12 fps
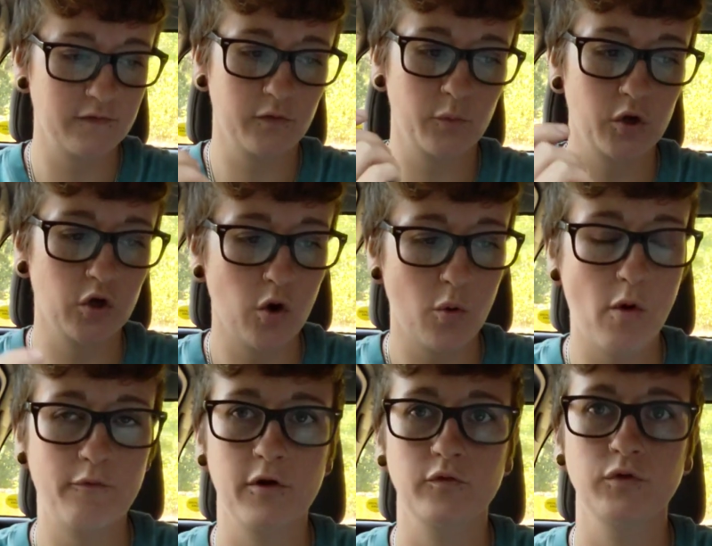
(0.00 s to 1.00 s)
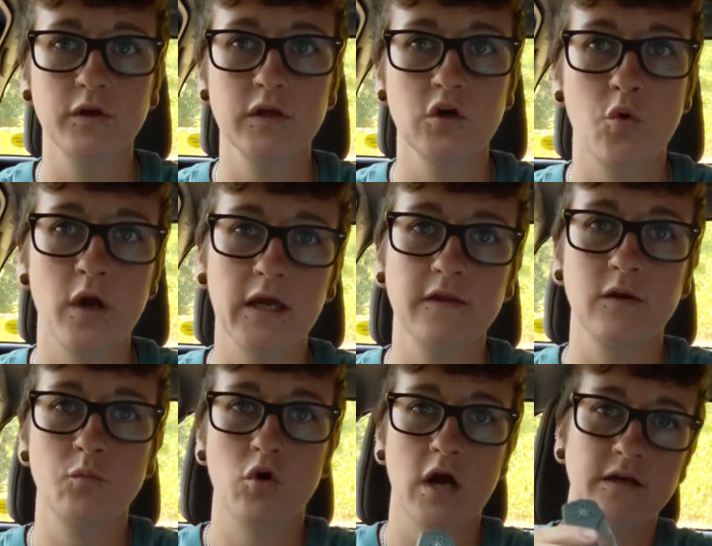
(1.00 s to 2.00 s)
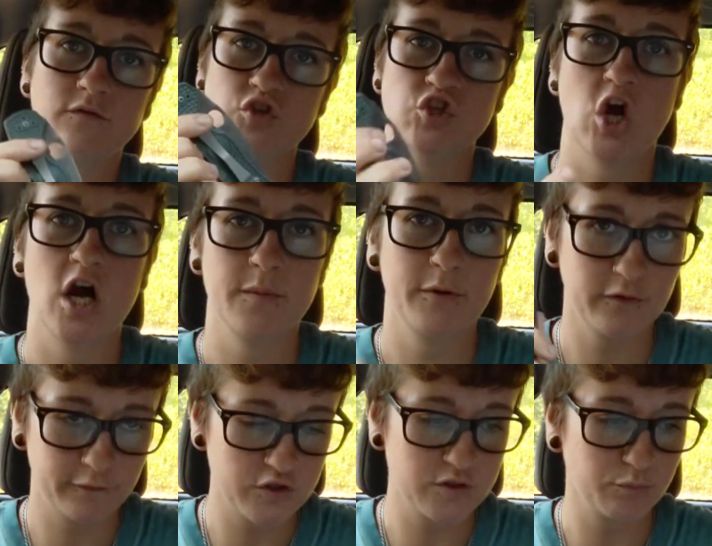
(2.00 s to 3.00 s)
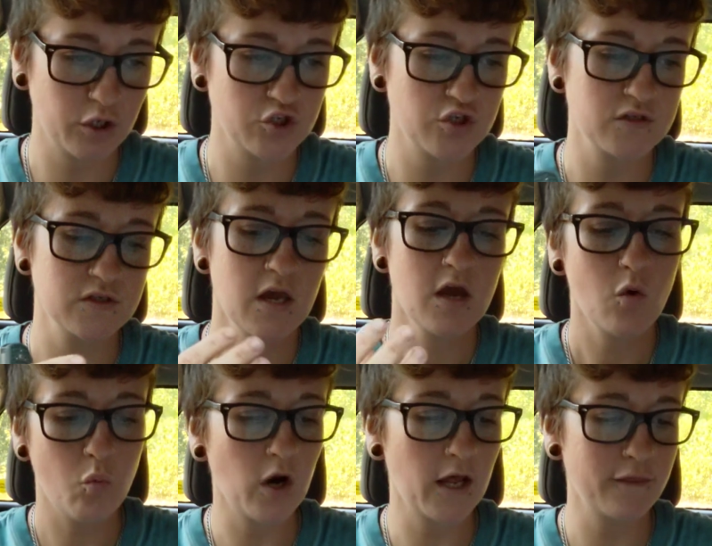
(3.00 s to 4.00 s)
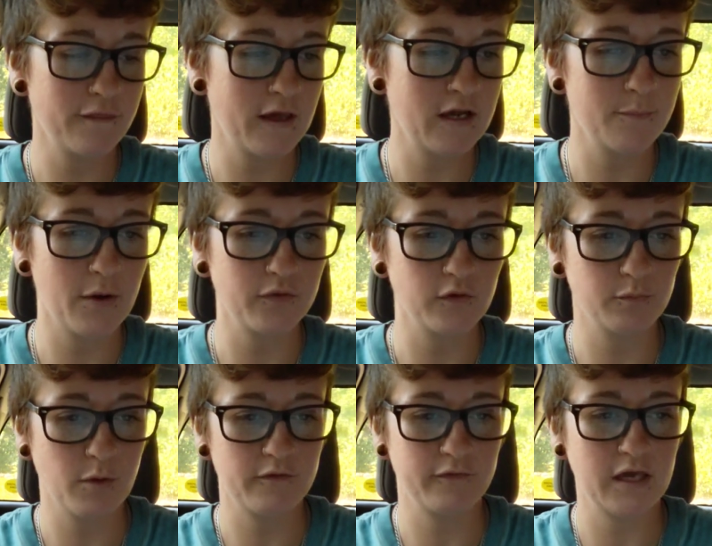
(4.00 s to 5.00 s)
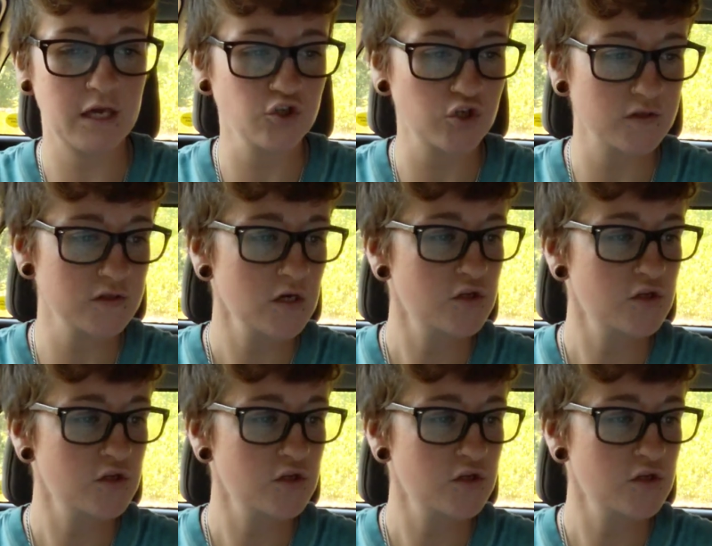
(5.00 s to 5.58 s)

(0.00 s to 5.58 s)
So we're going to go over it really quick and then we'll kind of just talk about the first impressions, what I think about those modifications.